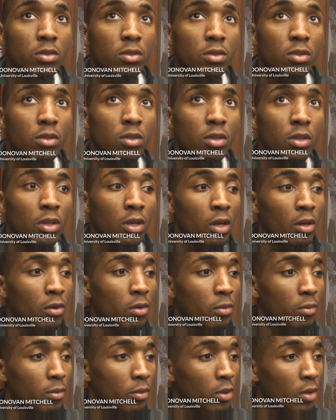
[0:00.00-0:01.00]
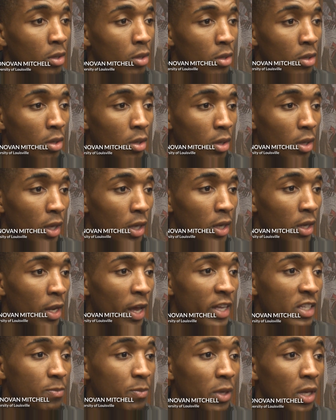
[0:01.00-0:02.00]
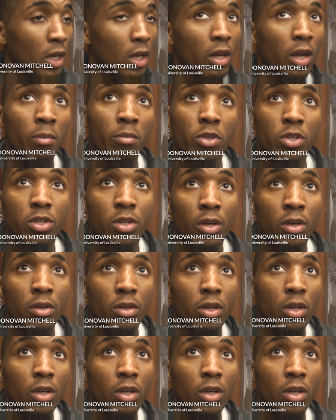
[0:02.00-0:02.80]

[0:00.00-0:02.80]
you know, and that's being immature.